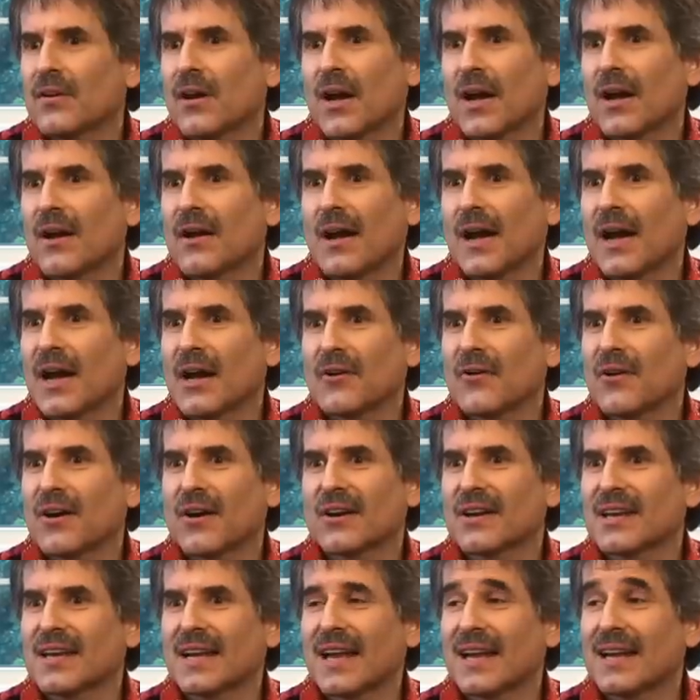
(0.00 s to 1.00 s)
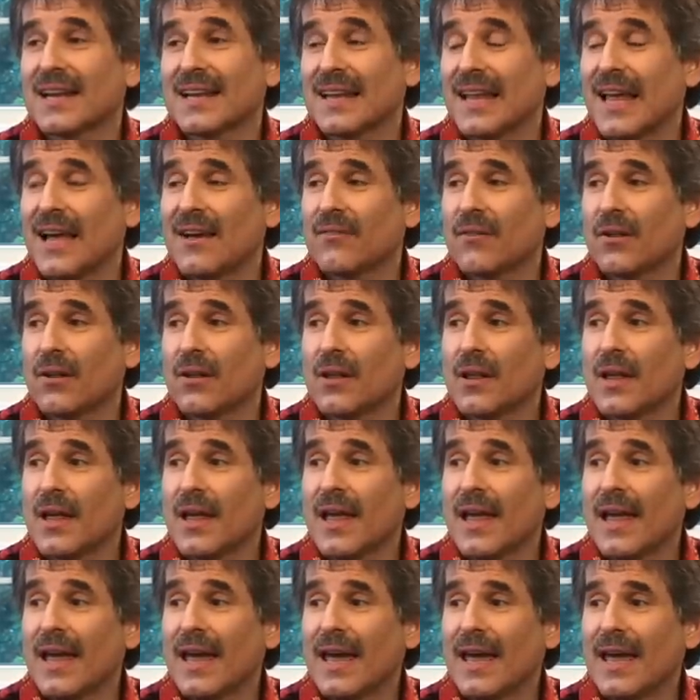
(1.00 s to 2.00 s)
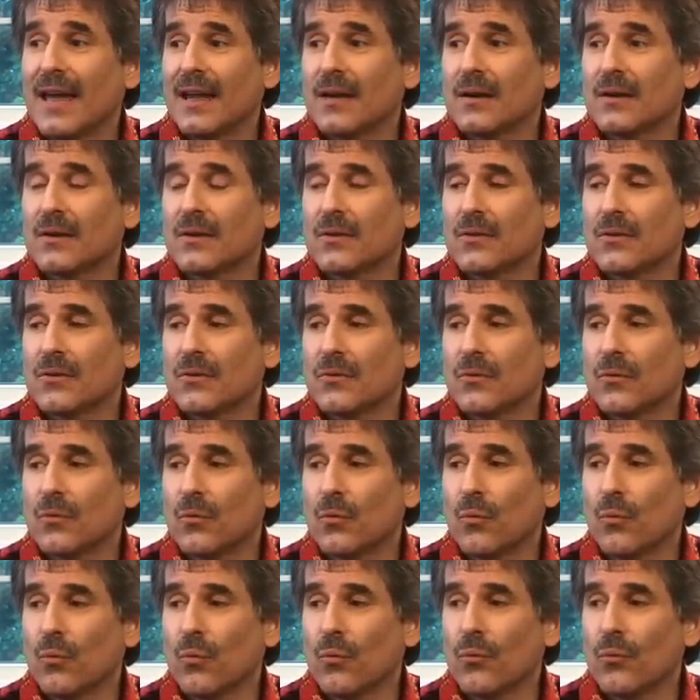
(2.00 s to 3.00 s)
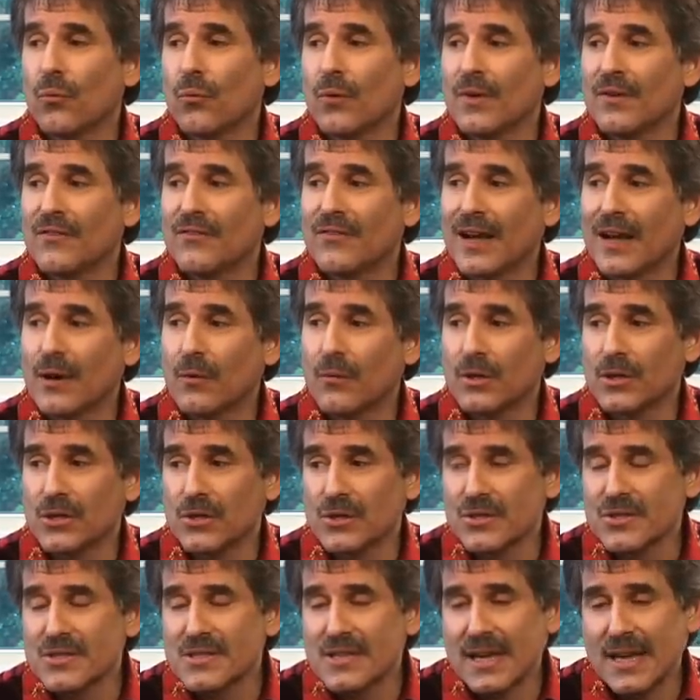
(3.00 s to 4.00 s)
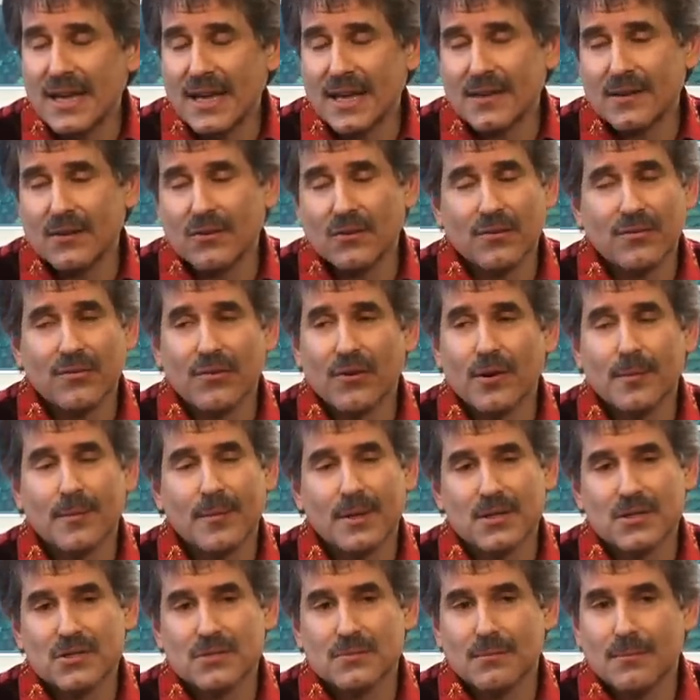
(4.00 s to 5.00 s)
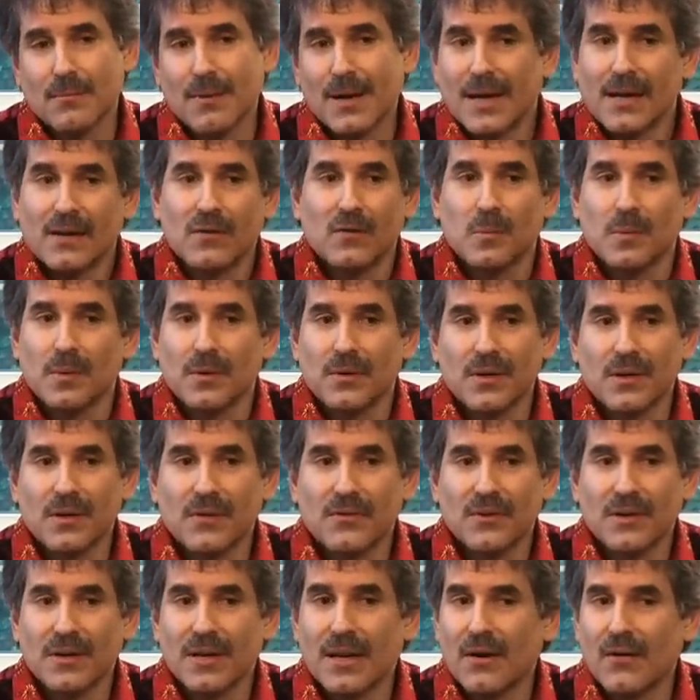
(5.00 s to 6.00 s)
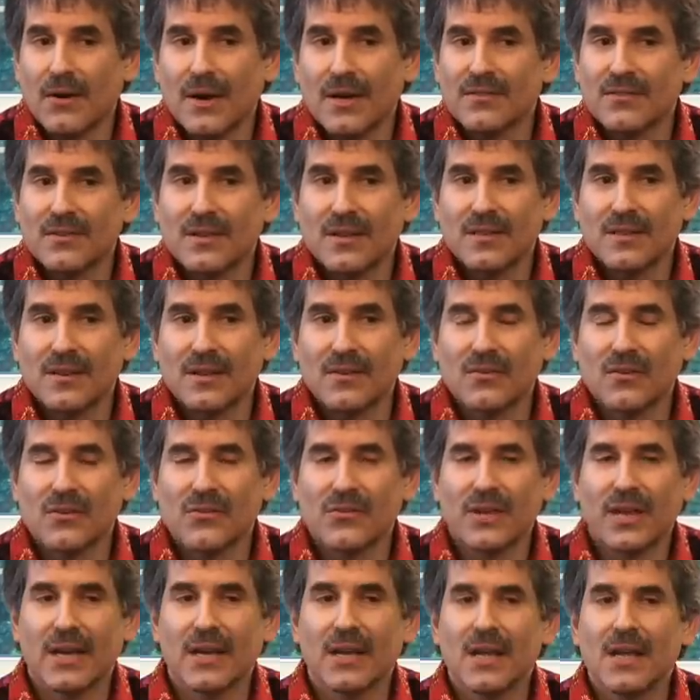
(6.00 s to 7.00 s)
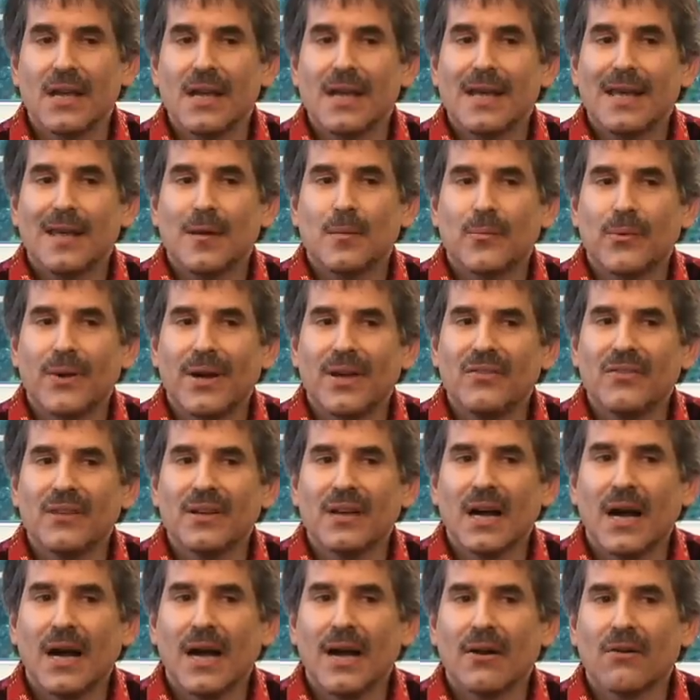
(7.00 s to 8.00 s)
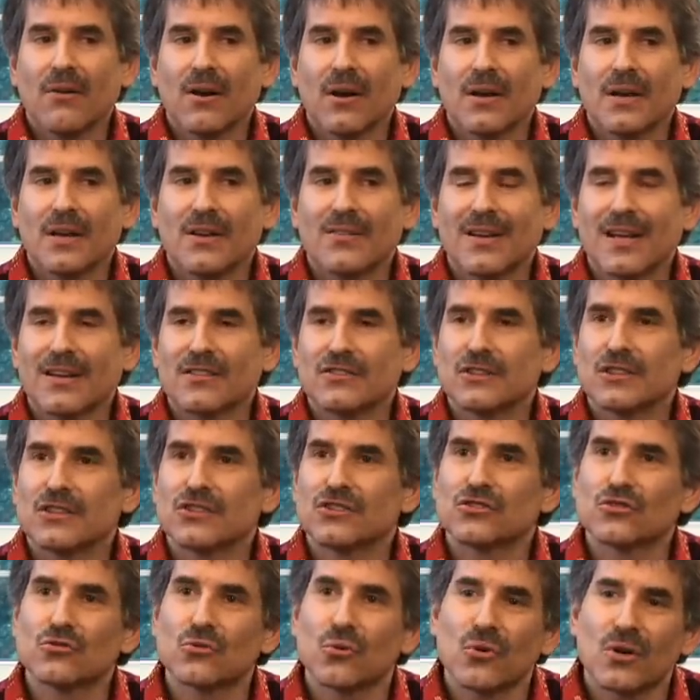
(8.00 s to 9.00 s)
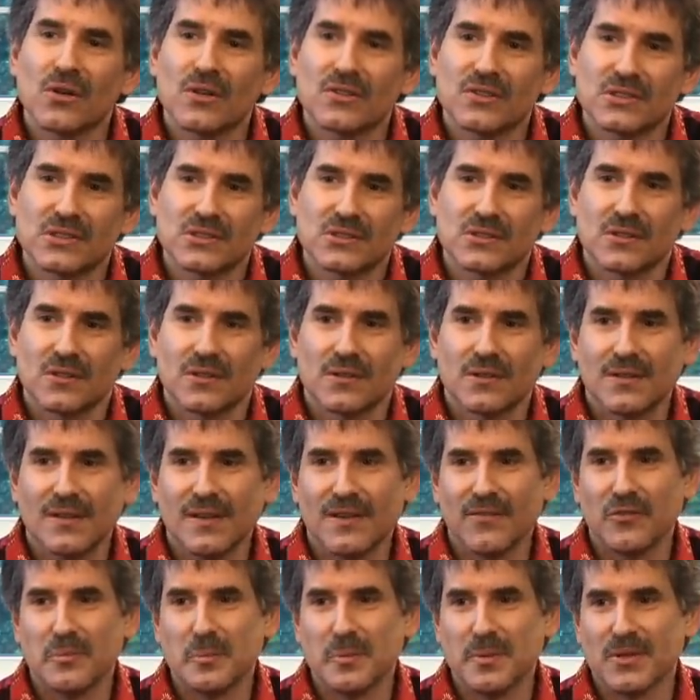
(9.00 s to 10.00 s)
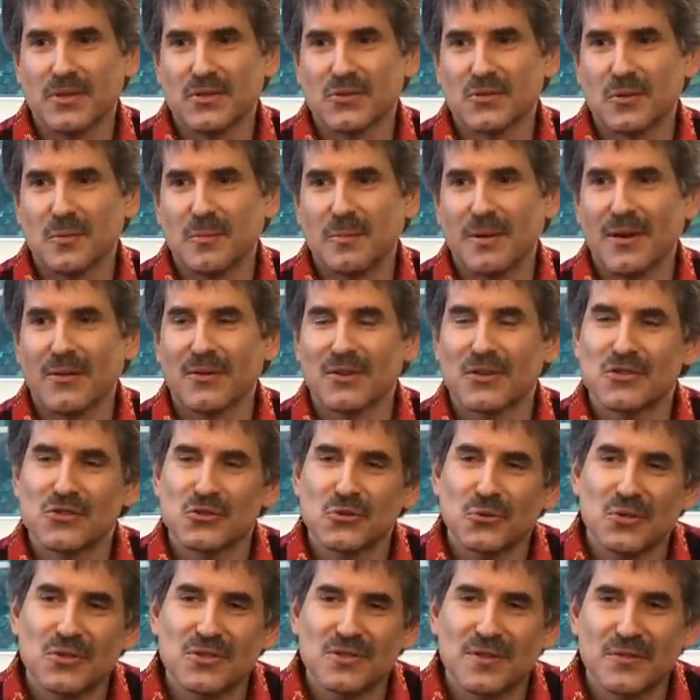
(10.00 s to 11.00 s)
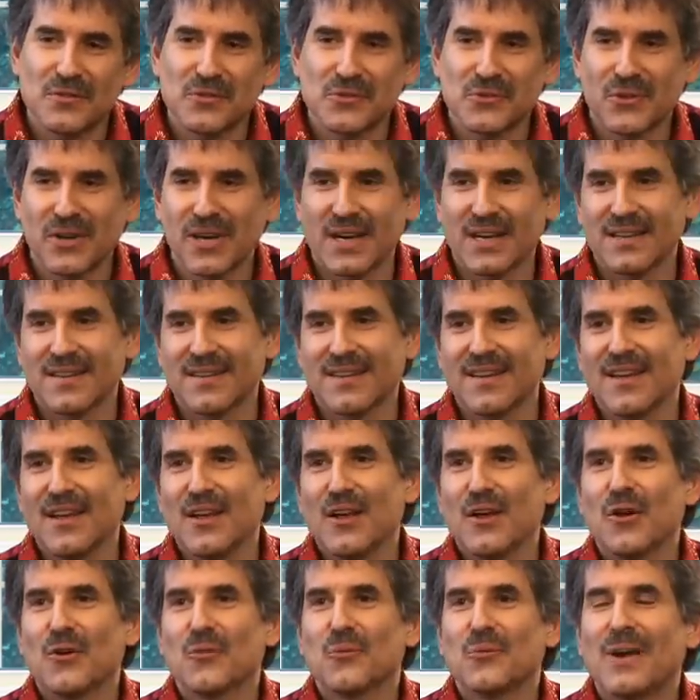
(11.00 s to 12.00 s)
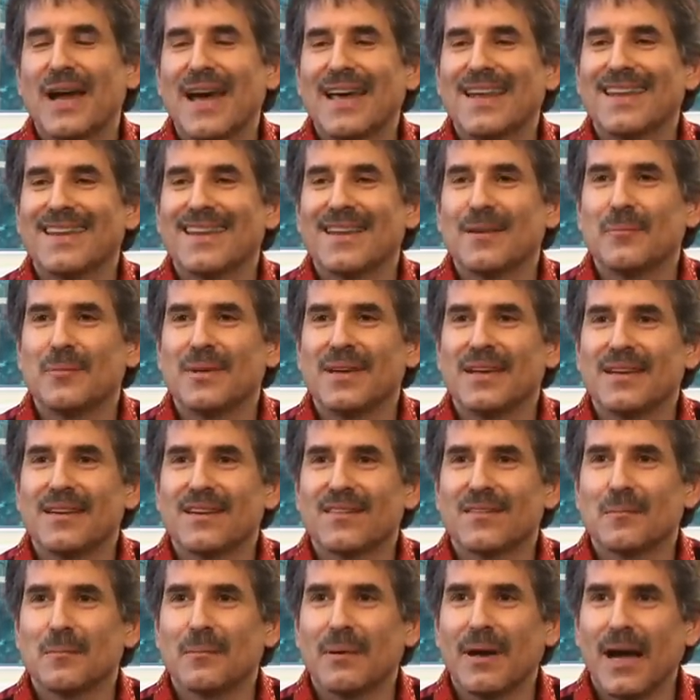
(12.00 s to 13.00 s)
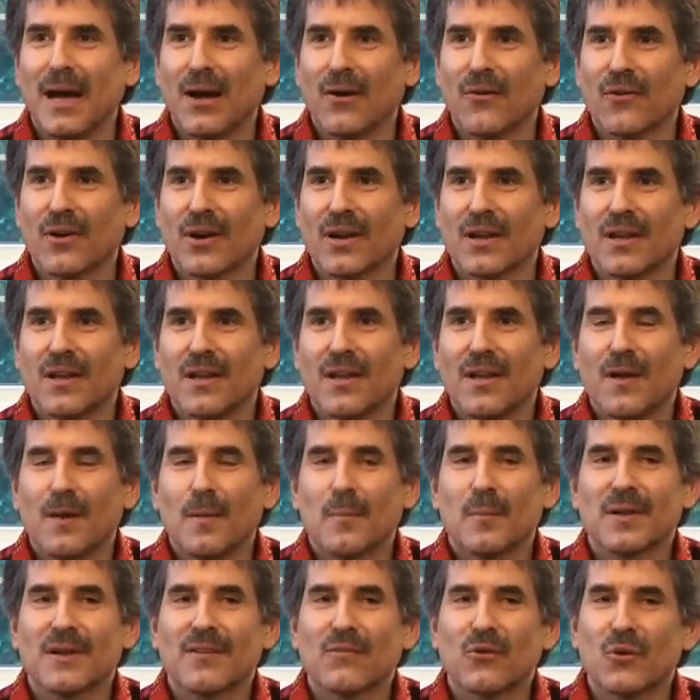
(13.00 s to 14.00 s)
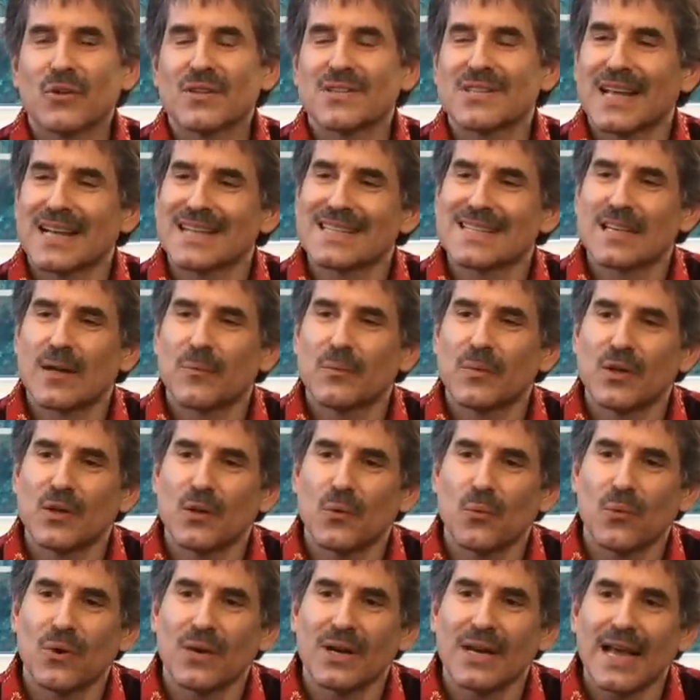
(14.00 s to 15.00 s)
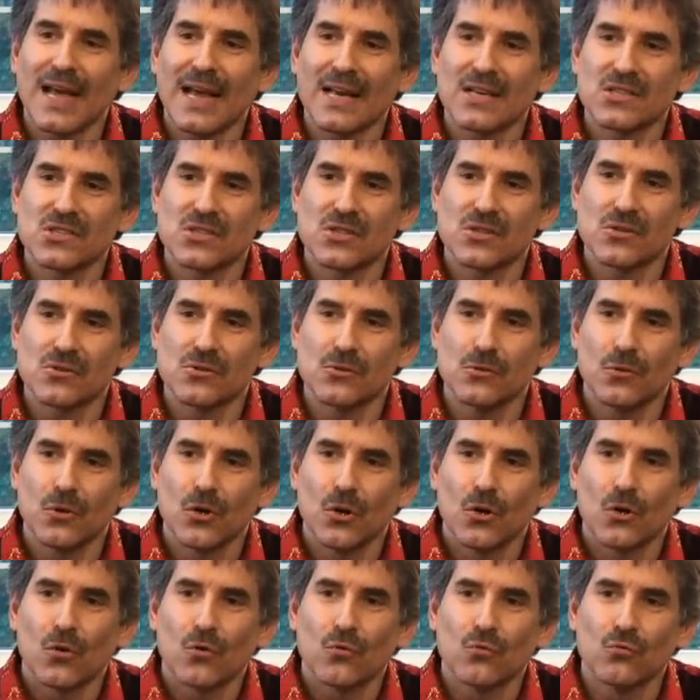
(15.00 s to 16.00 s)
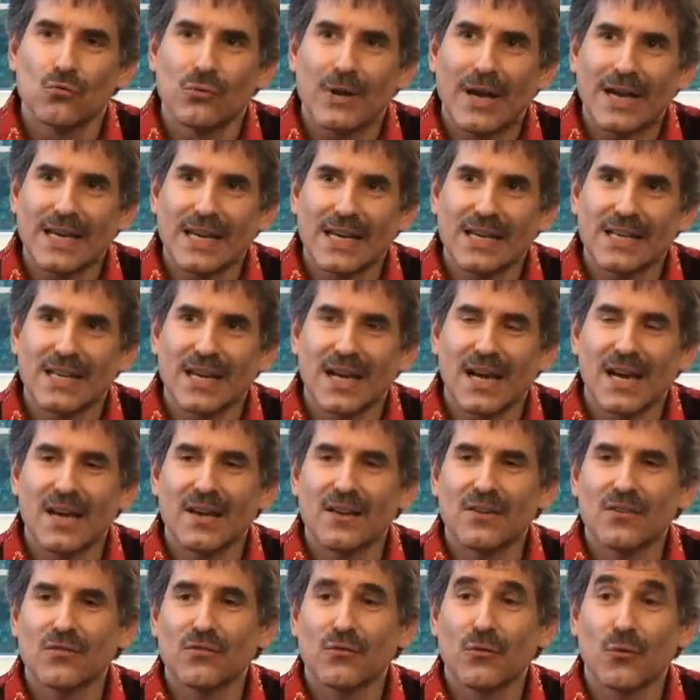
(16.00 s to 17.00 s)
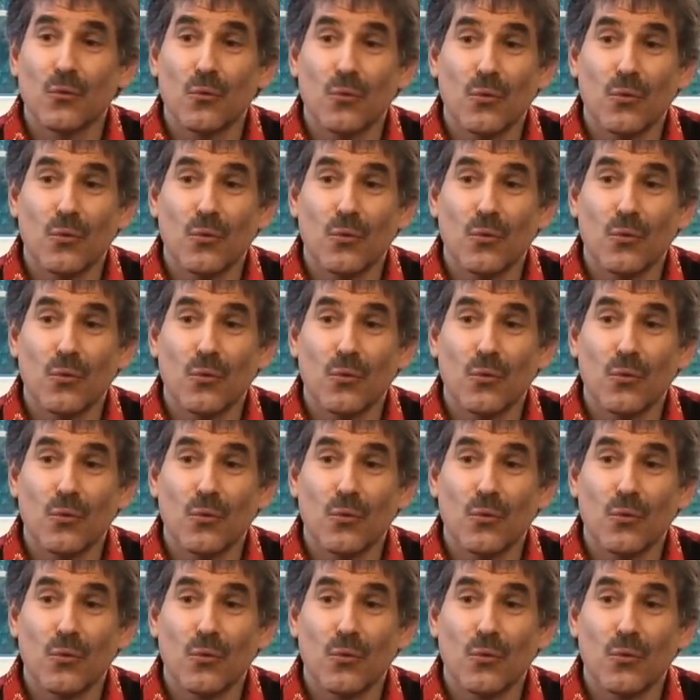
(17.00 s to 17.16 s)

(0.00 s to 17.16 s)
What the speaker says: hierarchy at any level. And in fact, what you're saying, and this is very much my experience and how I see things, is that embracing hierarchy is actually a source of spiritual power and a source of strength, rather than being disempowering. But of course, that's something that one has to recognize for